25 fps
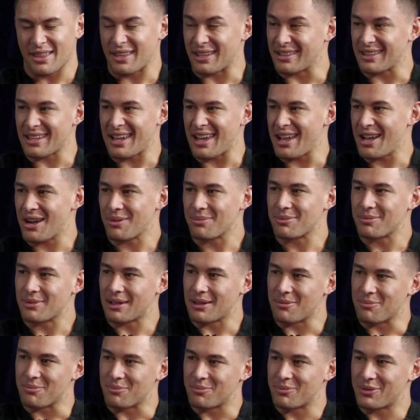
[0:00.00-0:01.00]
I think that helped
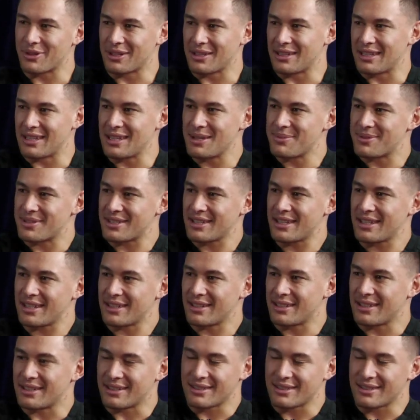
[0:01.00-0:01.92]
um, pretty heaps. Say eh?